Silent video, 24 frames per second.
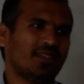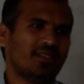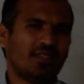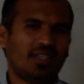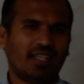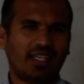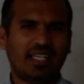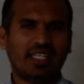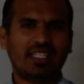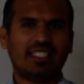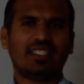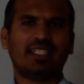
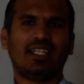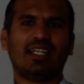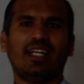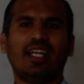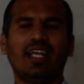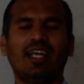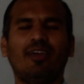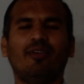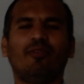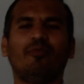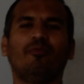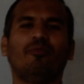Each and
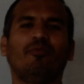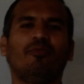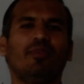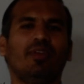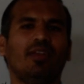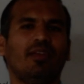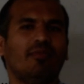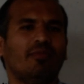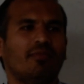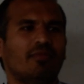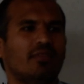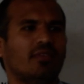
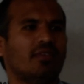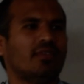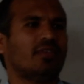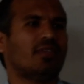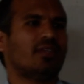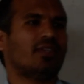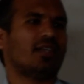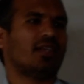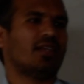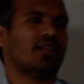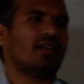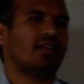every
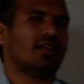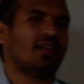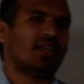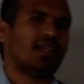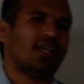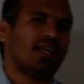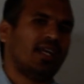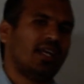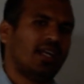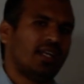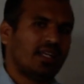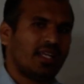word
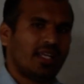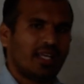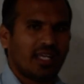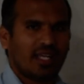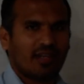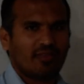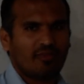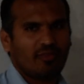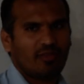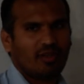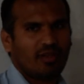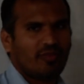write
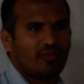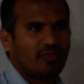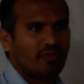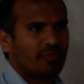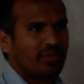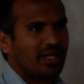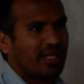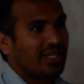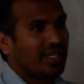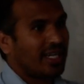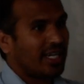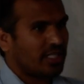carefully from
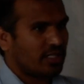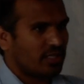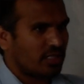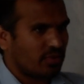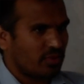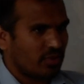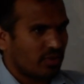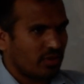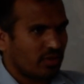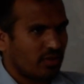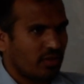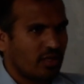the
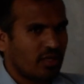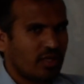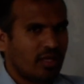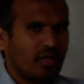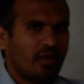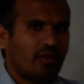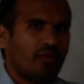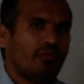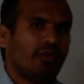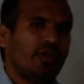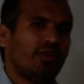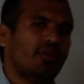textbook.
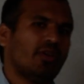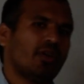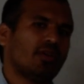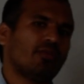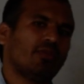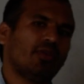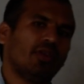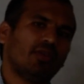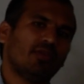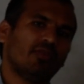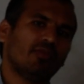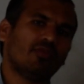When you are
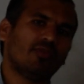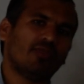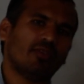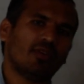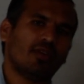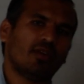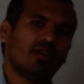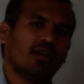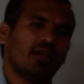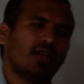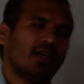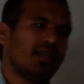going to
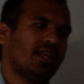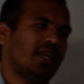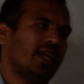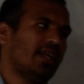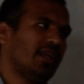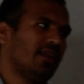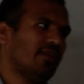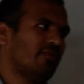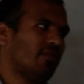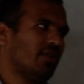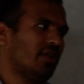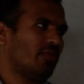
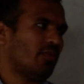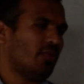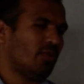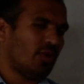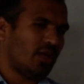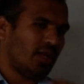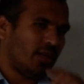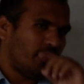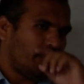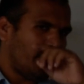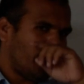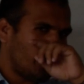writing for
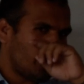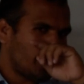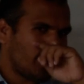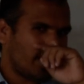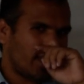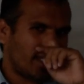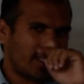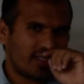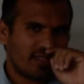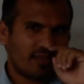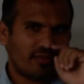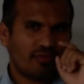only PUC
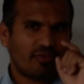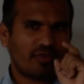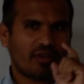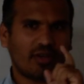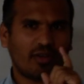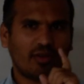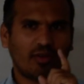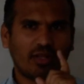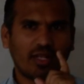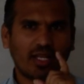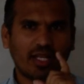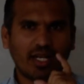exam,
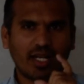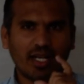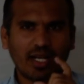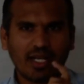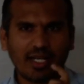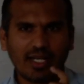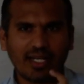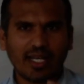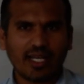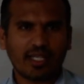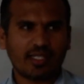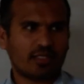follow the
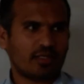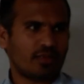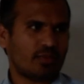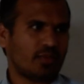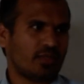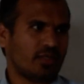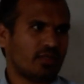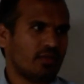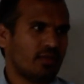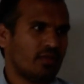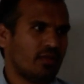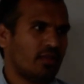
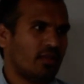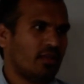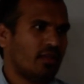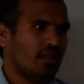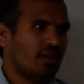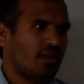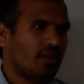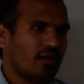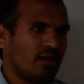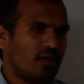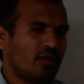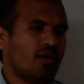textbook.
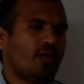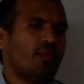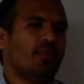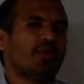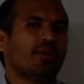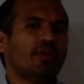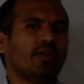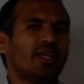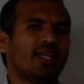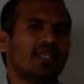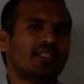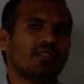
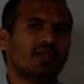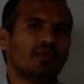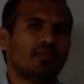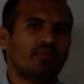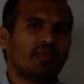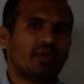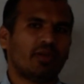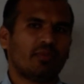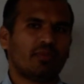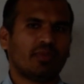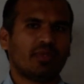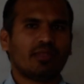Competitive exam
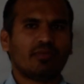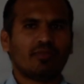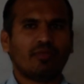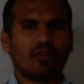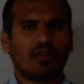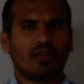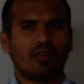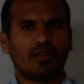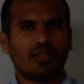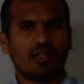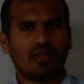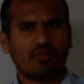purpose,
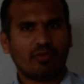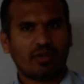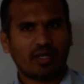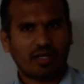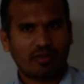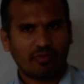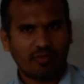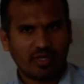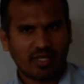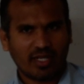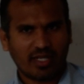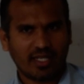follow the what
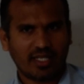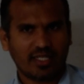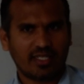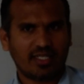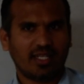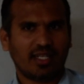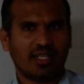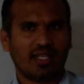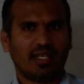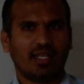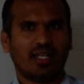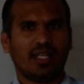we are
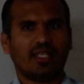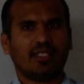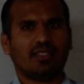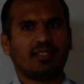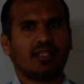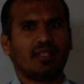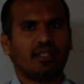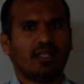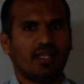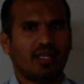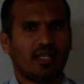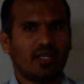teaching the
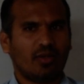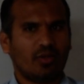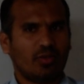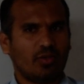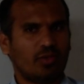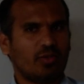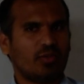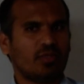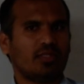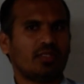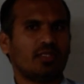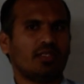lecture, your
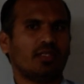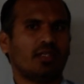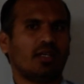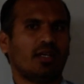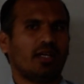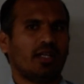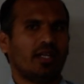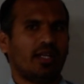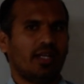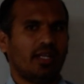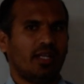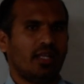notes
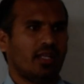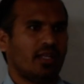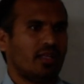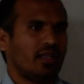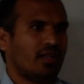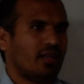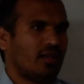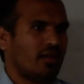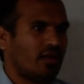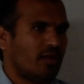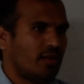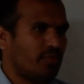or any
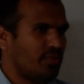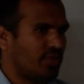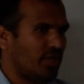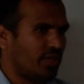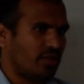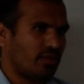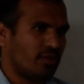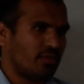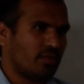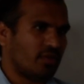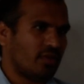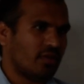other
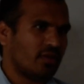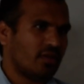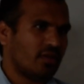objective.